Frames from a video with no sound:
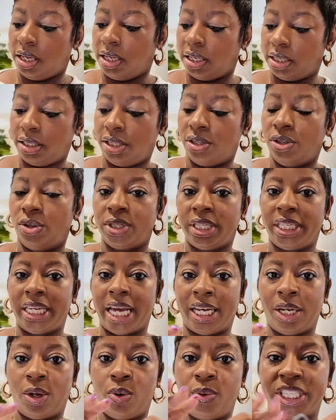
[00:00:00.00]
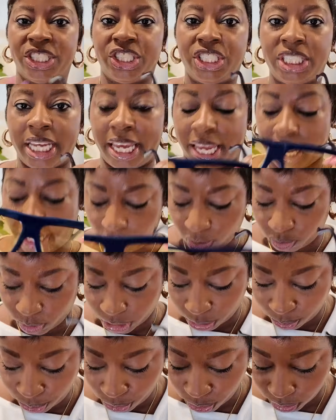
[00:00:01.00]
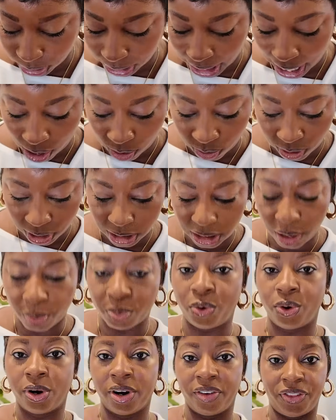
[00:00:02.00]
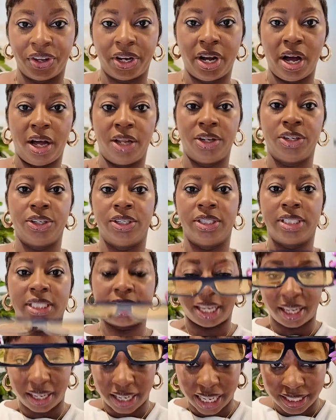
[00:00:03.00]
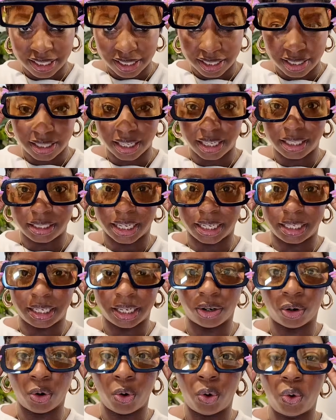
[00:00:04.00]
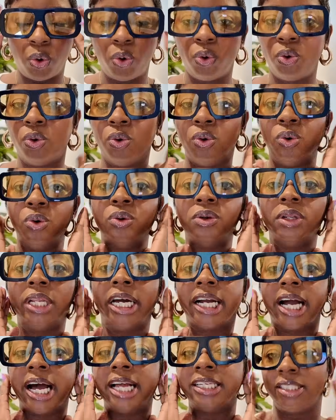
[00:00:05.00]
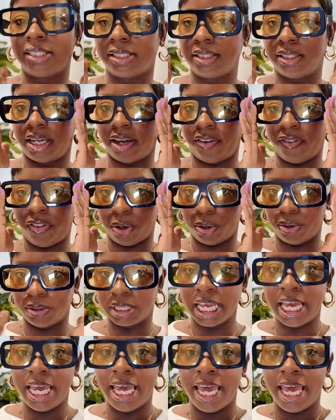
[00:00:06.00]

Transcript: little yellowish tint, which pulls out some more of the colors, and I just think that they're cool. I just love those.